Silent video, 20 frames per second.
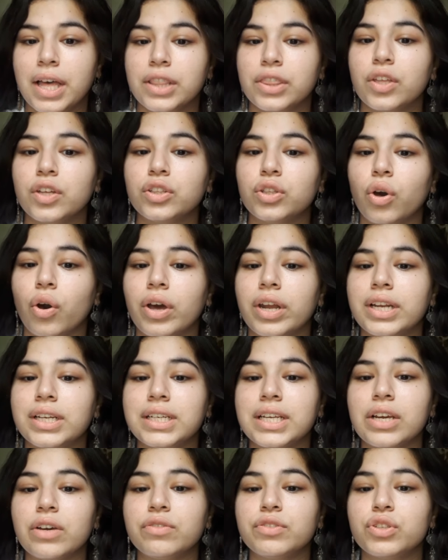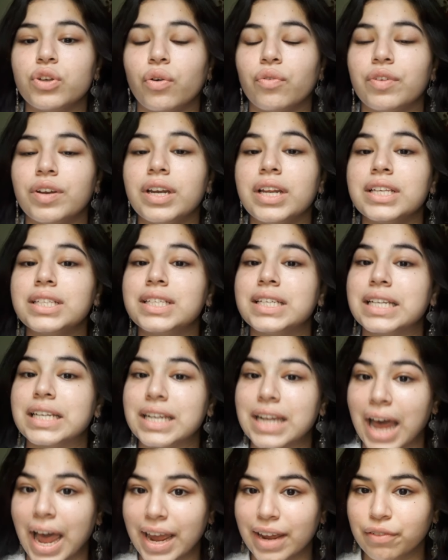The authority of sovereign is
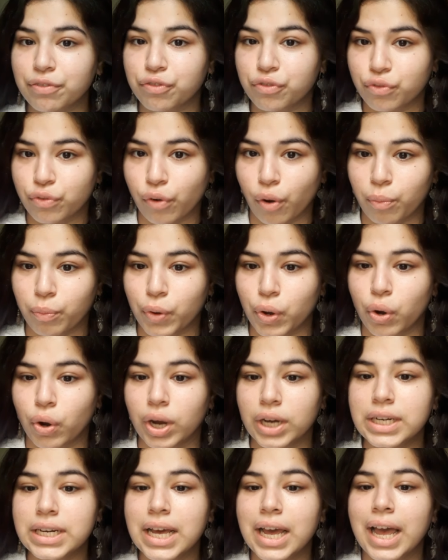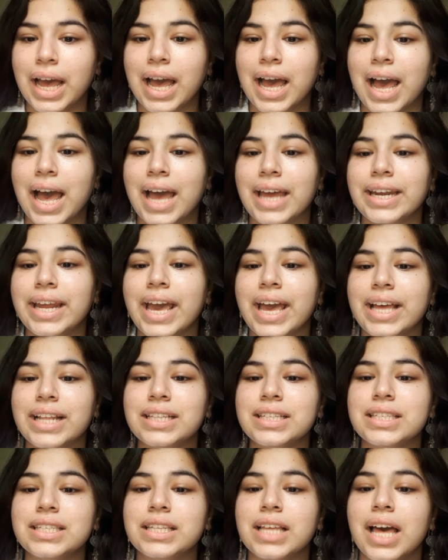derived from God, and
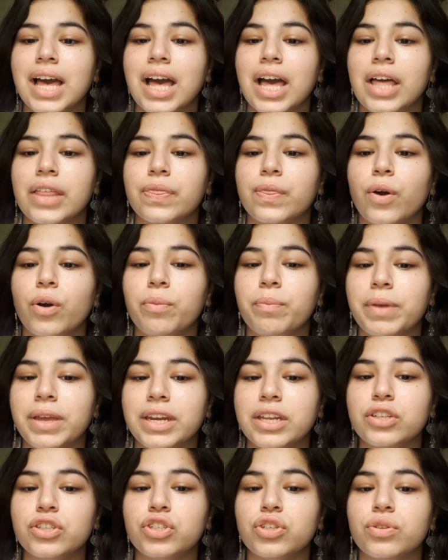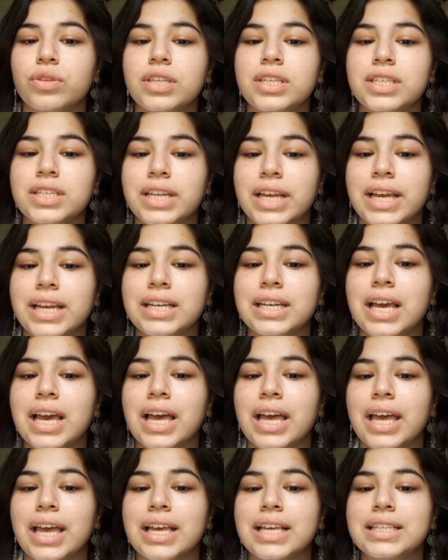hence the obedience to the state
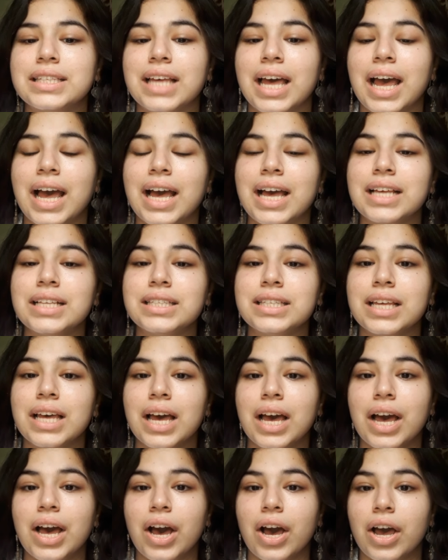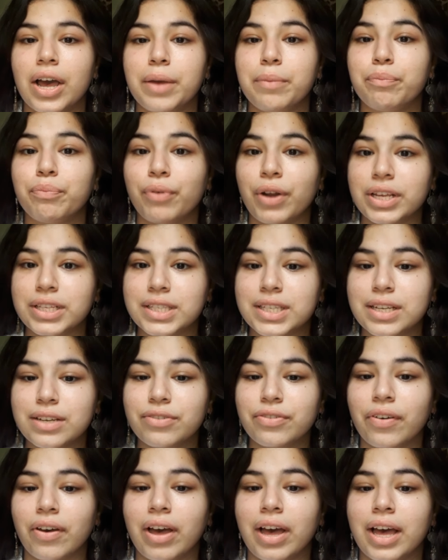is as
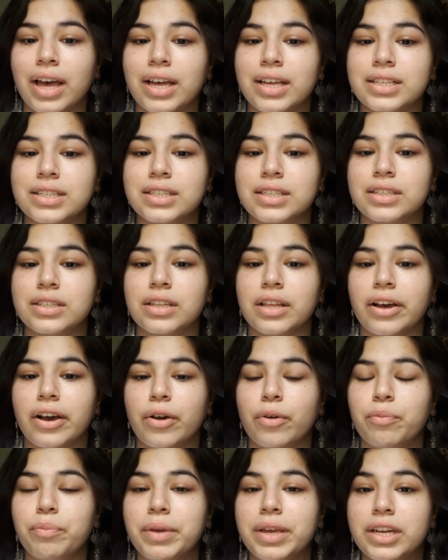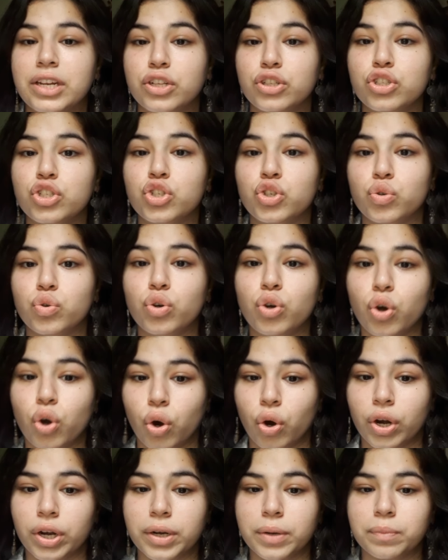impressive as obedience to
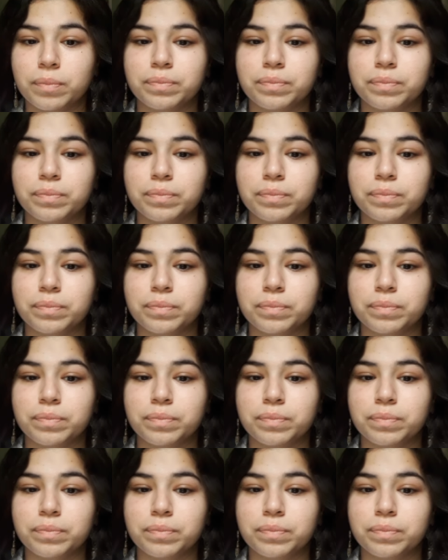God.